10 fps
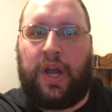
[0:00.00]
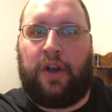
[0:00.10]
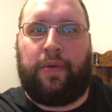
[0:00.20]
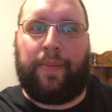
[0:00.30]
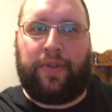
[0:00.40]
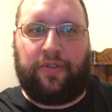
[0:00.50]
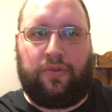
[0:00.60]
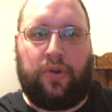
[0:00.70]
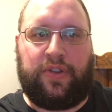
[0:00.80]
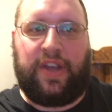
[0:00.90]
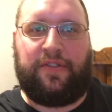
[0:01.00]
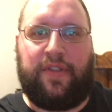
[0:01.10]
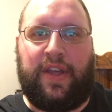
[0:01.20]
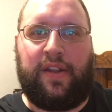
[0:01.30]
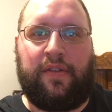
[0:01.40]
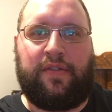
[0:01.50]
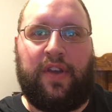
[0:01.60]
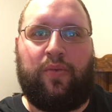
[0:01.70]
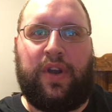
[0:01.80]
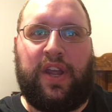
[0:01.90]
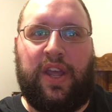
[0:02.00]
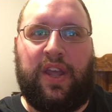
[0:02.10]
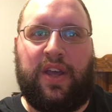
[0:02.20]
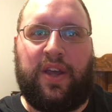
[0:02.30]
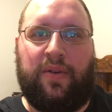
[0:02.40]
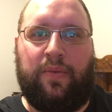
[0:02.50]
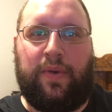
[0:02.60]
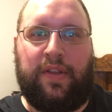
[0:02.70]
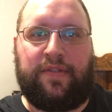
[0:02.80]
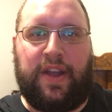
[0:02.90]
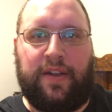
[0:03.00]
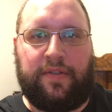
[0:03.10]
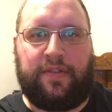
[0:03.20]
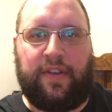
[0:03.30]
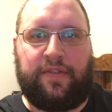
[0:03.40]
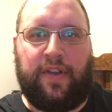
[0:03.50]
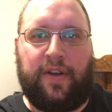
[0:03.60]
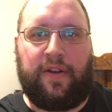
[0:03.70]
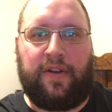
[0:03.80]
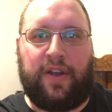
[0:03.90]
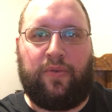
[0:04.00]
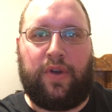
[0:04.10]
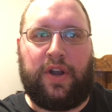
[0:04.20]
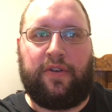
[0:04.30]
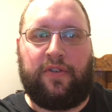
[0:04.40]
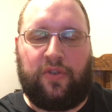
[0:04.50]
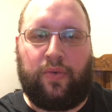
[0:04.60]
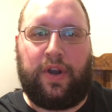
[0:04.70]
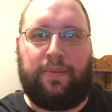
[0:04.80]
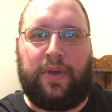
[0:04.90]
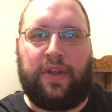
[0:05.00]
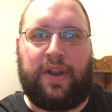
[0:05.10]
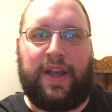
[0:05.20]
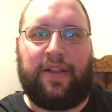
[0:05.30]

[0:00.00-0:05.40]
I remember this quotation that he said when he signed a 6-year, $120 million